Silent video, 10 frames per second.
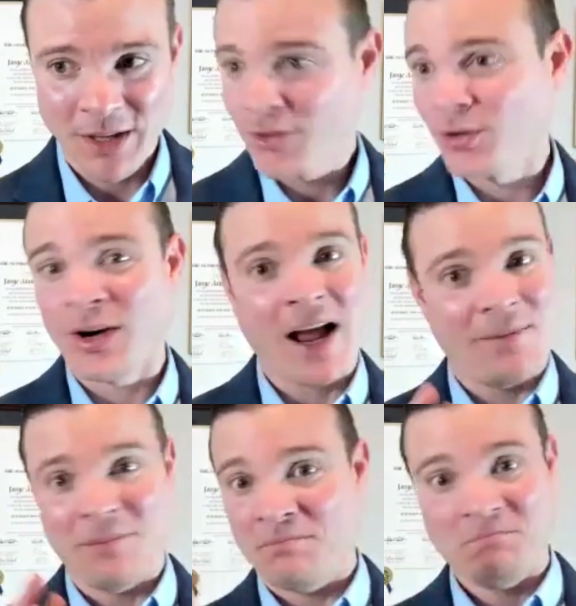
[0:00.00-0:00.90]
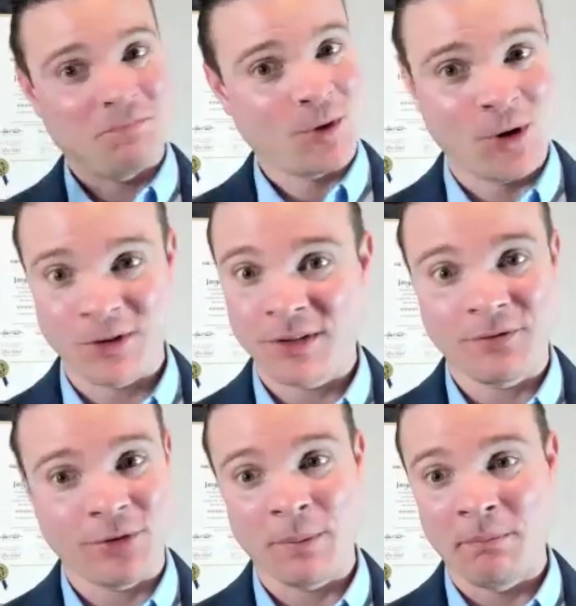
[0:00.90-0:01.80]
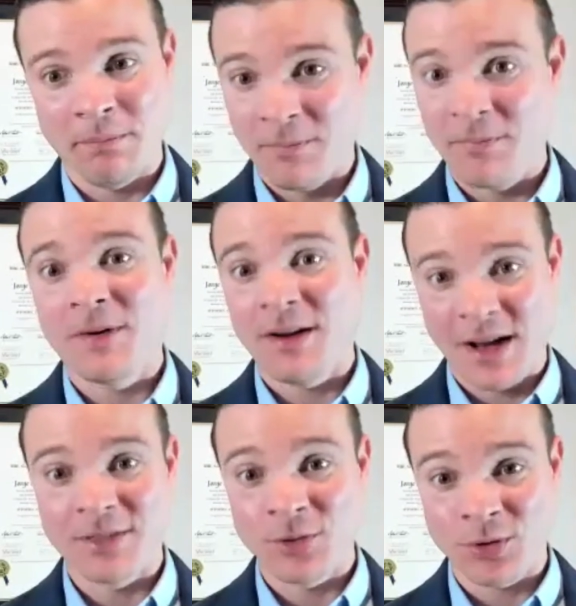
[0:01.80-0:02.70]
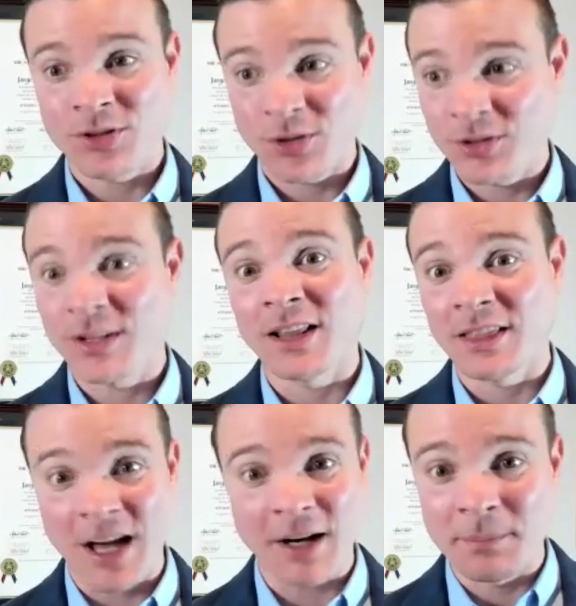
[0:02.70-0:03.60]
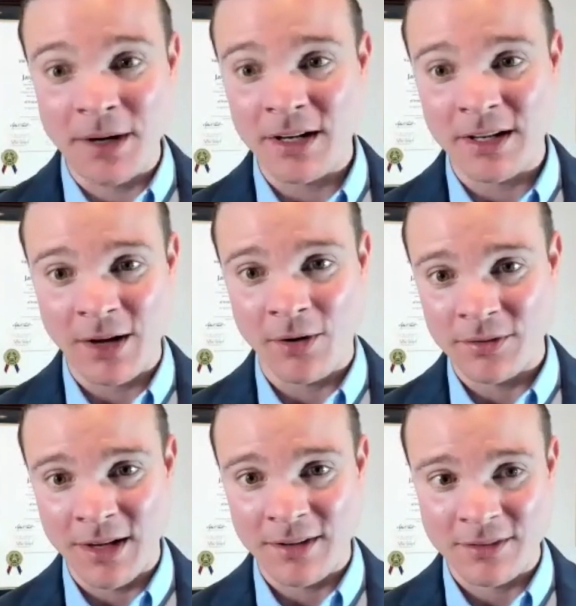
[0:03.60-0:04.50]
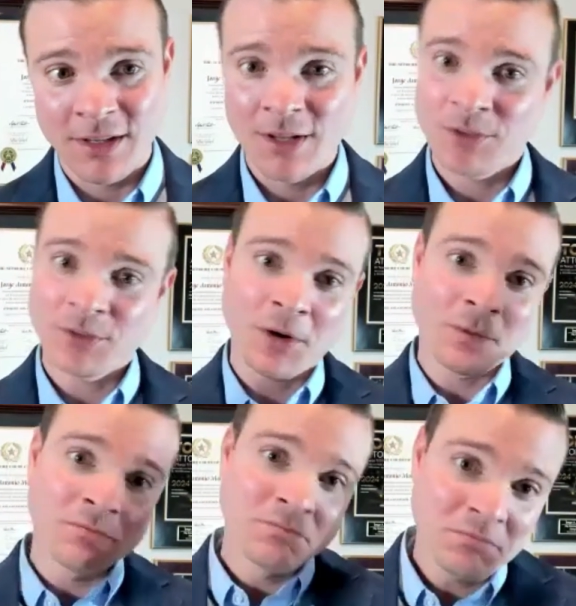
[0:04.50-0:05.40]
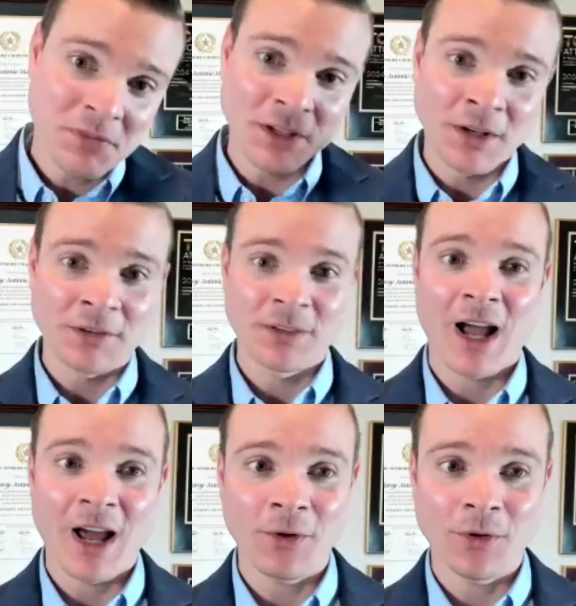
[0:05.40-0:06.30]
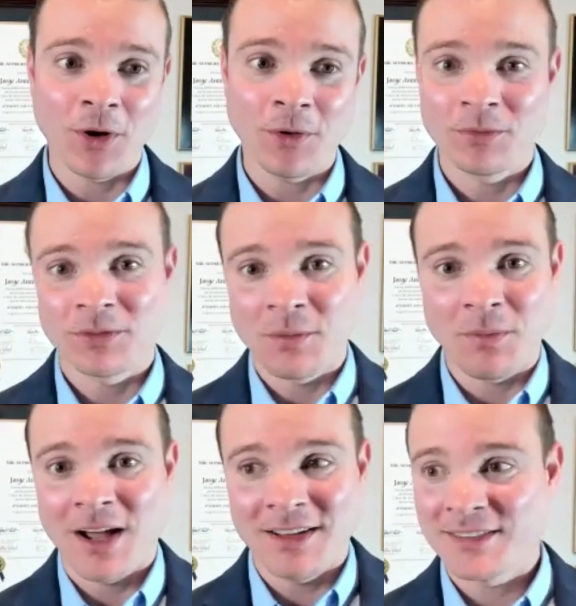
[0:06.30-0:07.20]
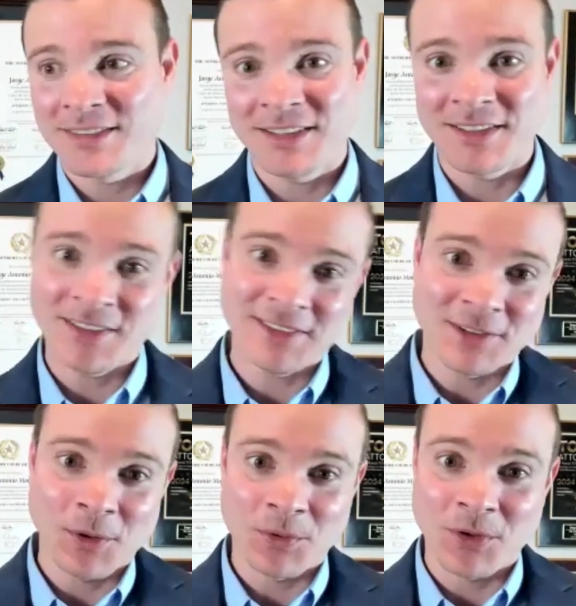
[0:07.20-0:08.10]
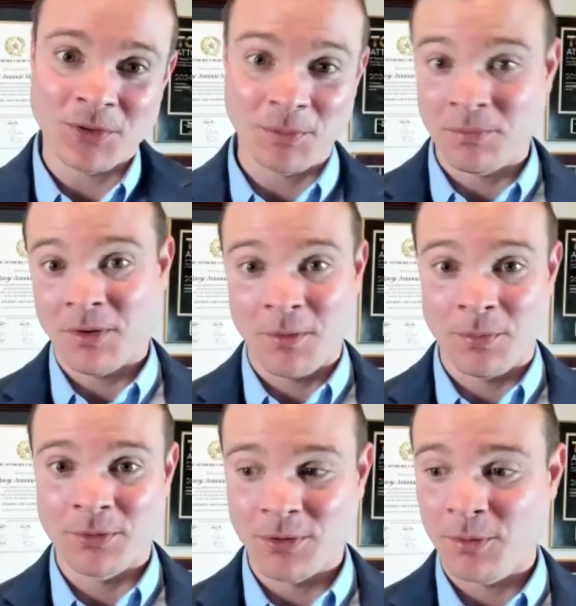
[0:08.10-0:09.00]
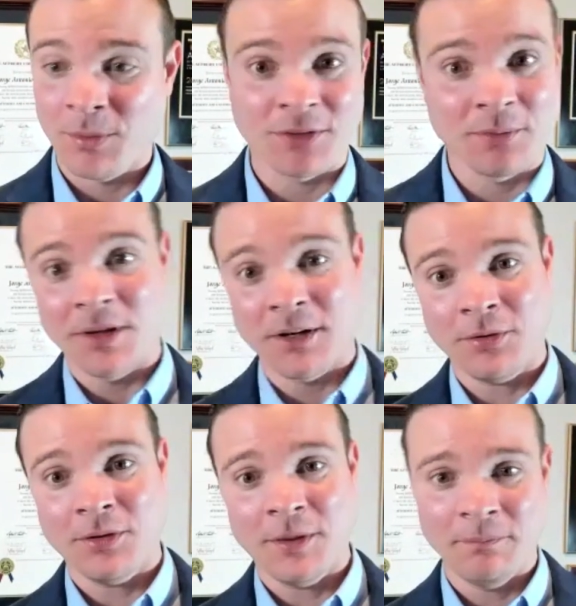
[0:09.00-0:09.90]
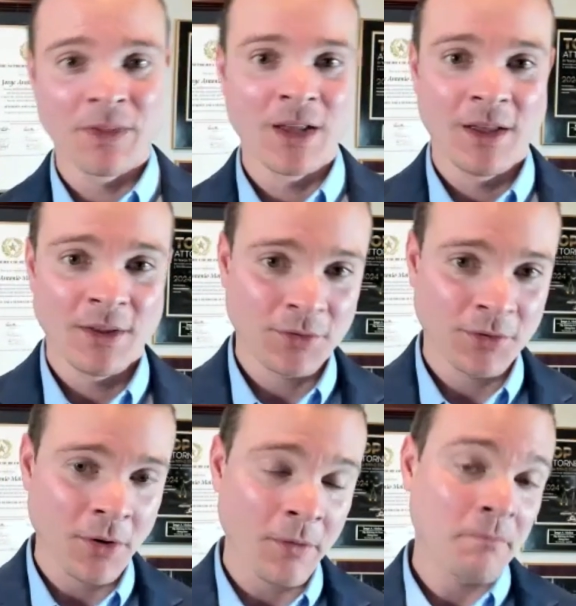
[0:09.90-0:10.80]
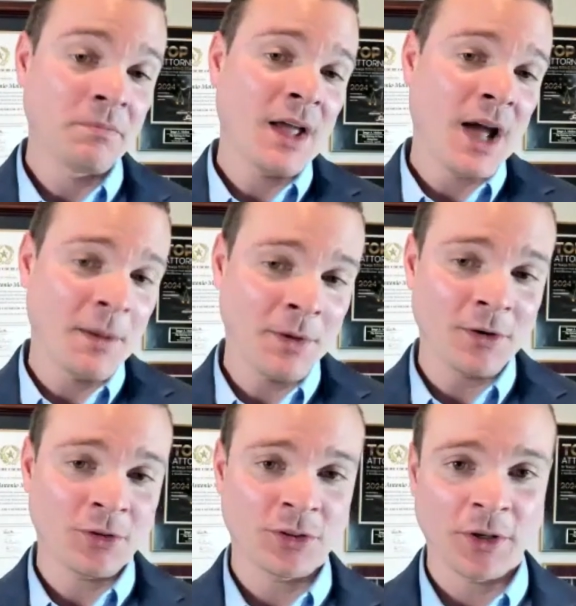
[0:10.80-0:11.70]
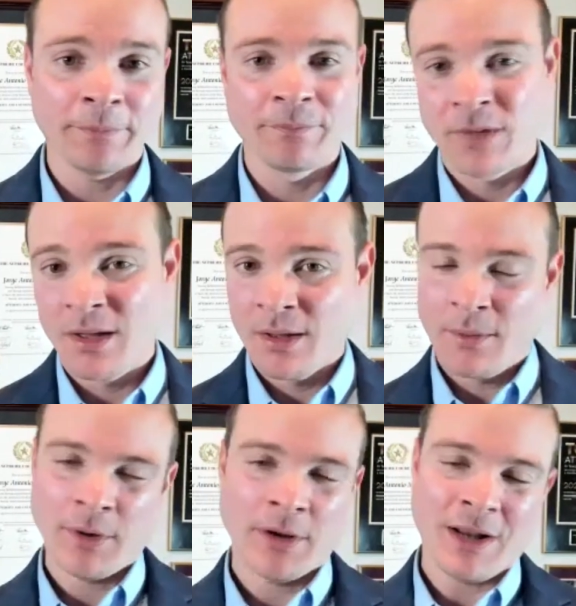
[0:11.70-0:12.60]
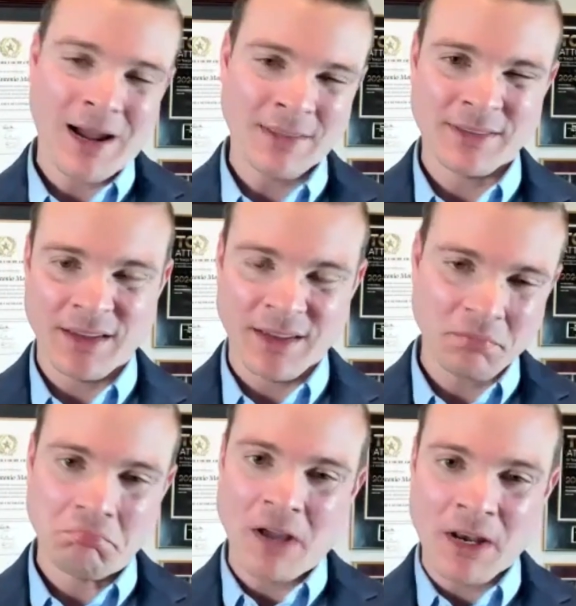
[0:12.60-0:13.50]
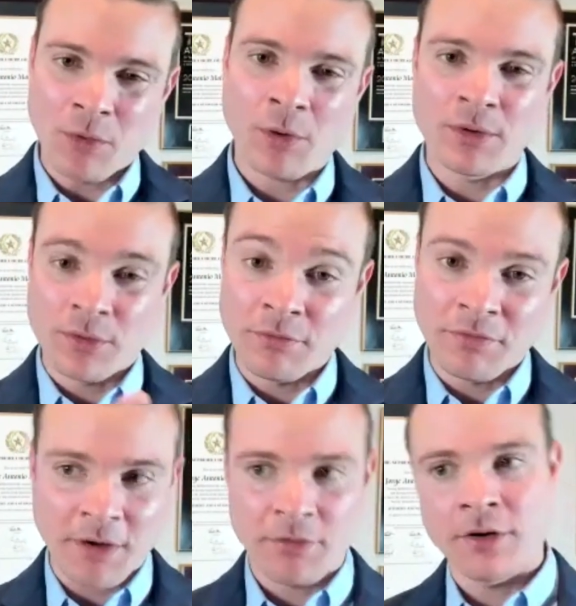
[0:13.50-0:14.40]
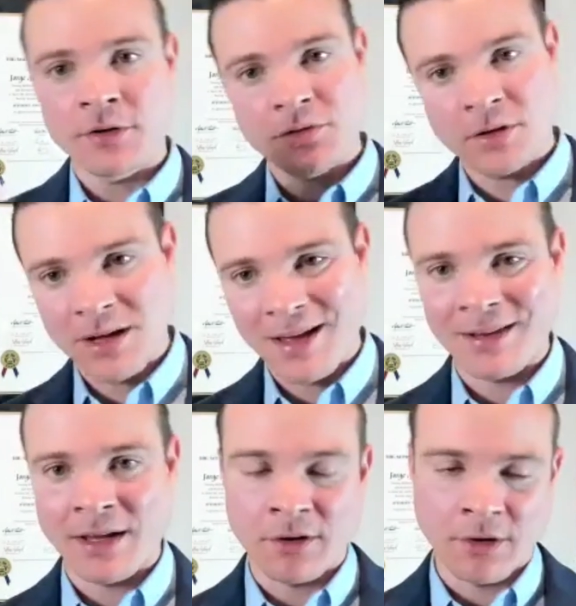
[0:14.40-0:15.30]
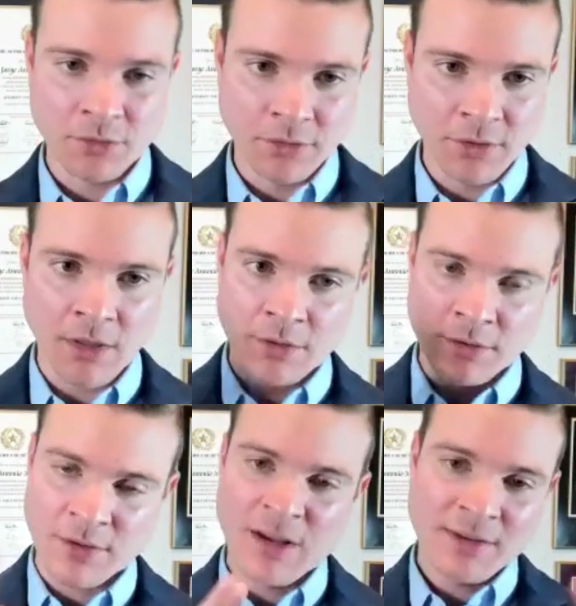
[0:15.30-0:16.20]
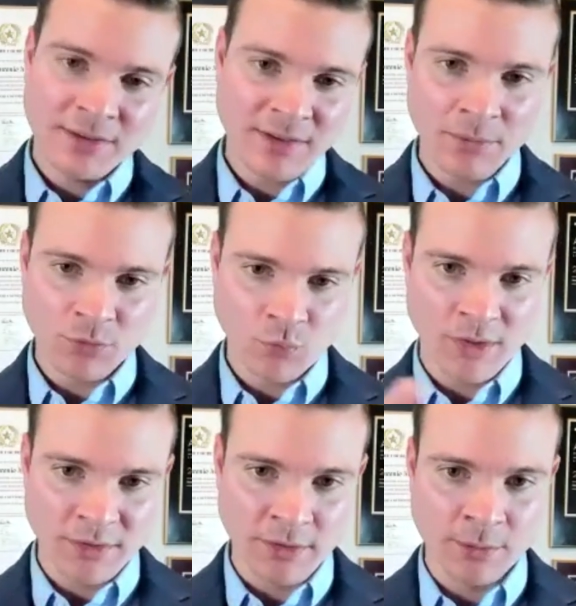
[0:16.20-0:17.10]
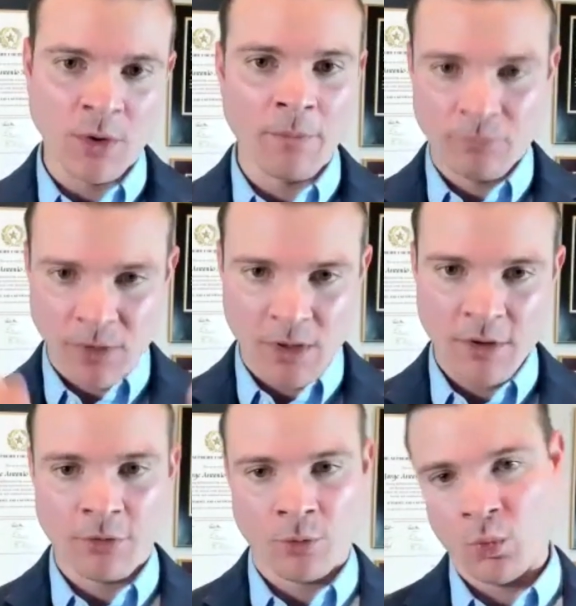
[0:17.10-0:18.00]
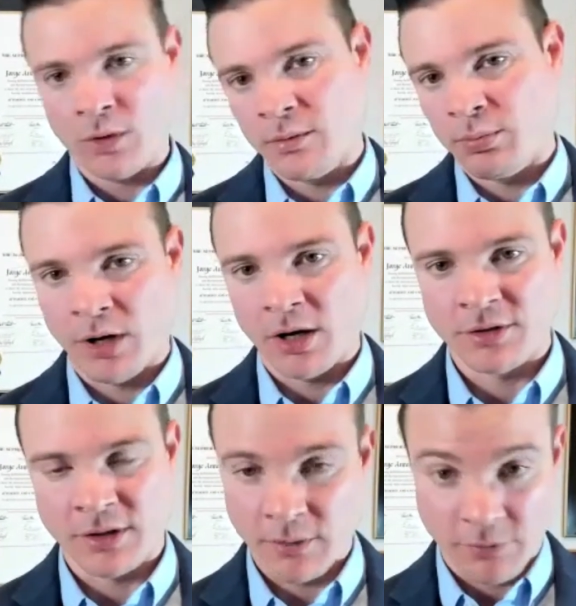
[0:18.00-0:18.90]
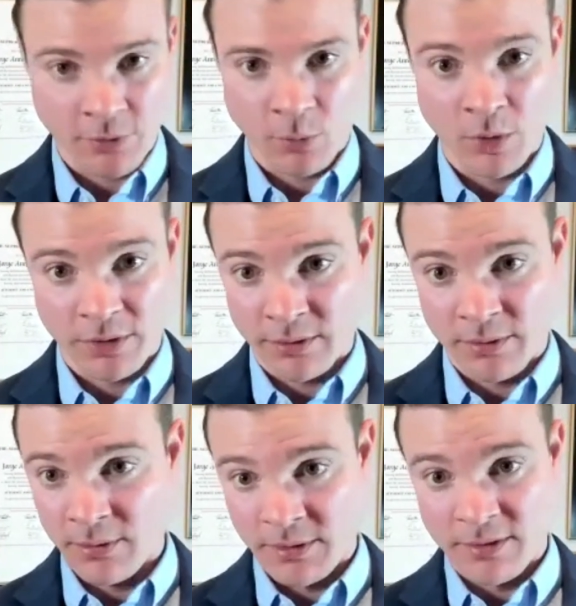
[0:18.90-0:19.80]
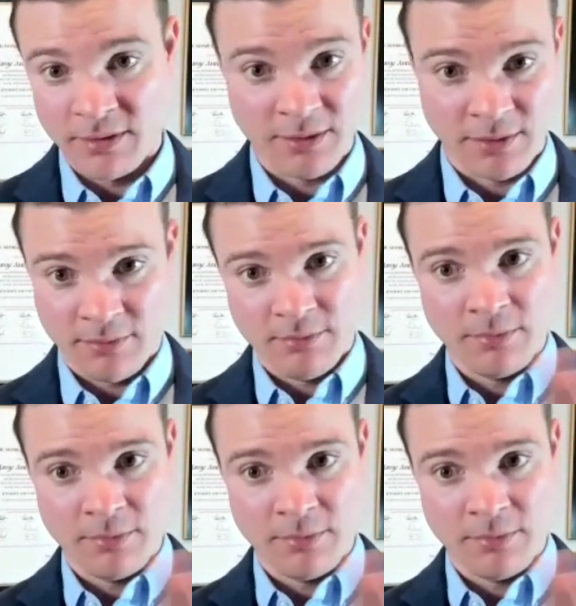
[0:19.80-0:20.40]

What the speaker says: They're charging a lot of money nowadays. So, you know, I don't know. They might see this also as an opportunity to make some money for them. So I'm not sure. But I think anywhere between $500 and $800 seems reasonable for what the project, for what this is